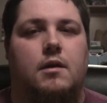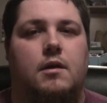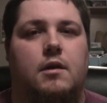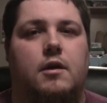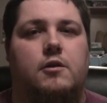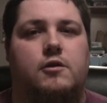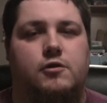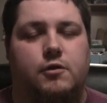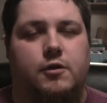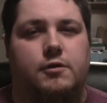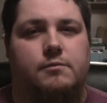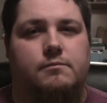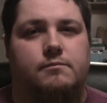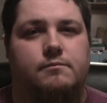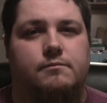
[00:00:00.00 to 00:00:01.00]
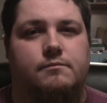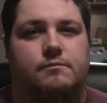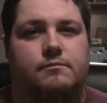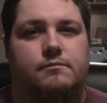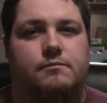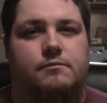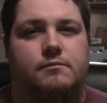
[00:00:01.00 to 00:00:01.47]
In short,
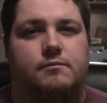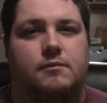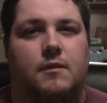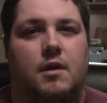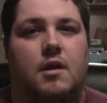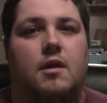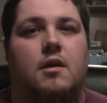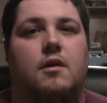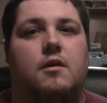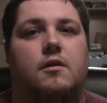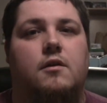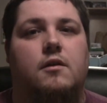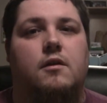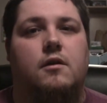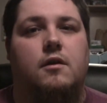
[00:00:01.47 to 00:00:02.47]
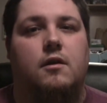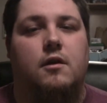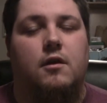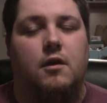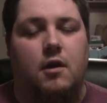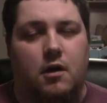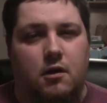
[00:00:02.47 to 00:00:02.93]

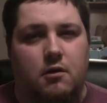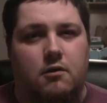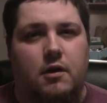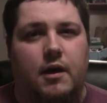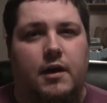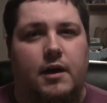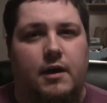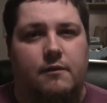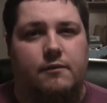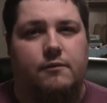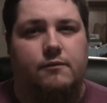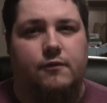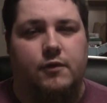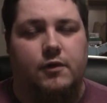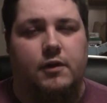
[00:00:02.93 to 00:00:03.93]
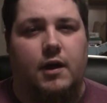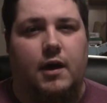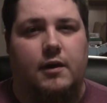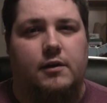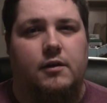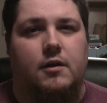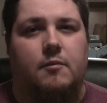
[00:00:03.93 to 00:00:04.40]
no, I haven't
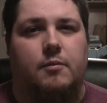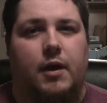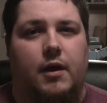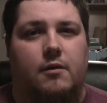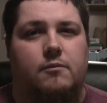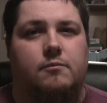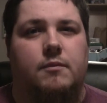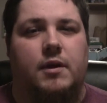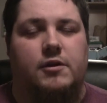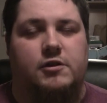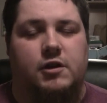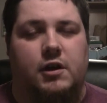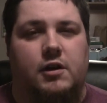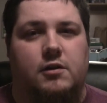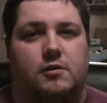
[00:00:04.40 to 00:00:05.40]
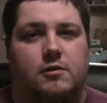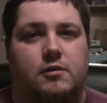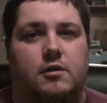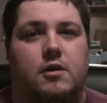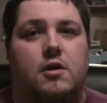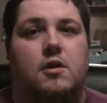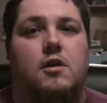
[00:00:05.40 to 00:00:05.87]
forgotten about my channel.
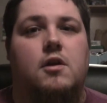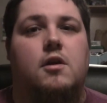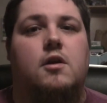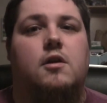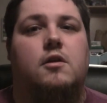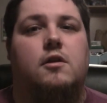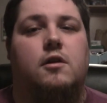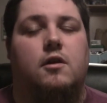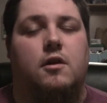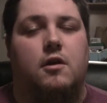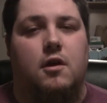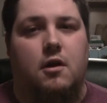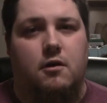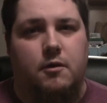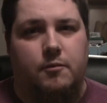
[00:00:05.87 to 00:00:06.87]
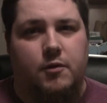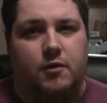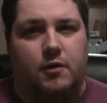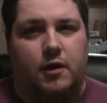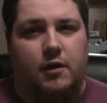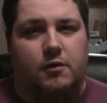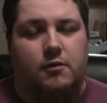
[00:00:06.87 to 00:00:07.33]
No, I'm
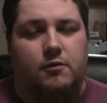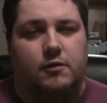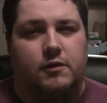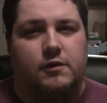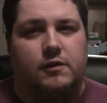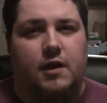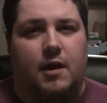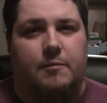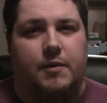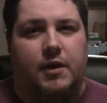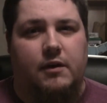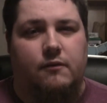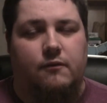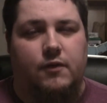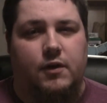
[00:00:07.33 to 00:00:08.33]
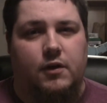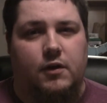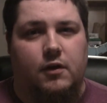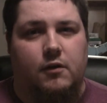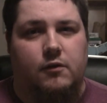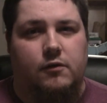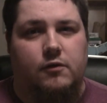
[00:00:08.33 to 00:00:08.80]
not going to stop making
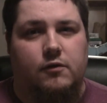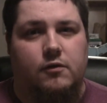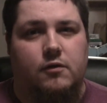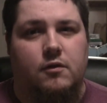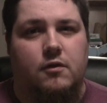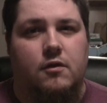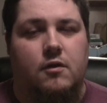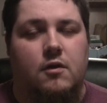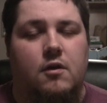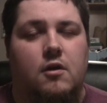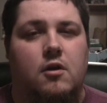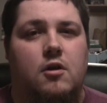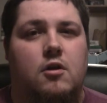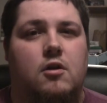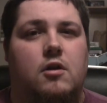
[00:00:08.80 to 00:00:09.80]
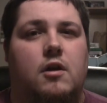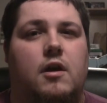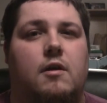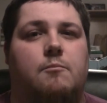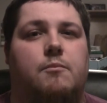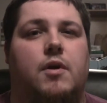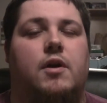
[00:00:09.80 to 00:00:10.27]
videos.
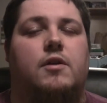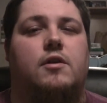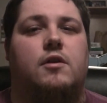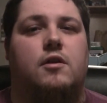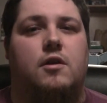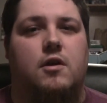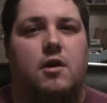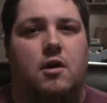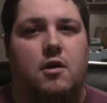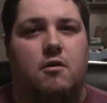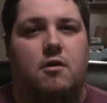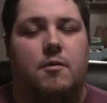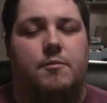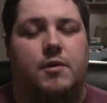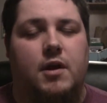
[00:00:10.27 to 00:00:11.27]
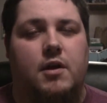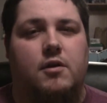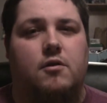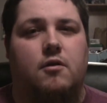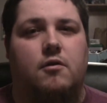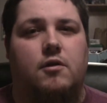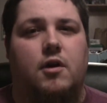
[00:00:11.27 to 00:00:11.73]
But no, I'm not
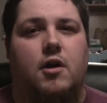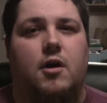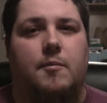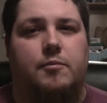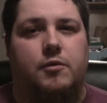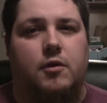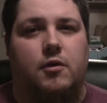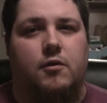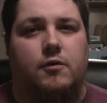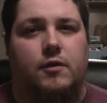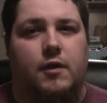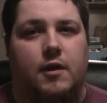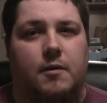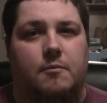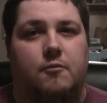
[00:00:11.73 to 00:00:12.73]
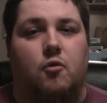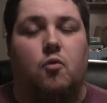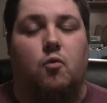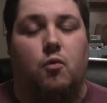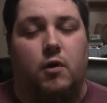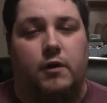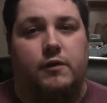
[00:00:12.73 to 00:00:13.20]
going to upload them
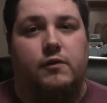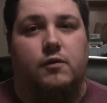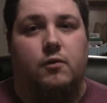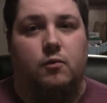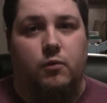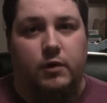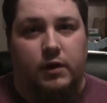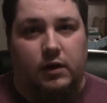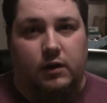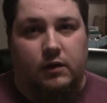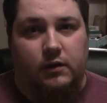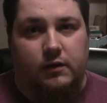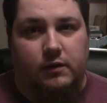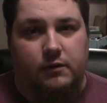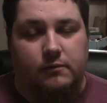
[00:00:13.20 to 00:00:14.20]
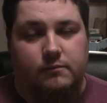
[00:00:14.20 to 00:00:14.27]
once a week.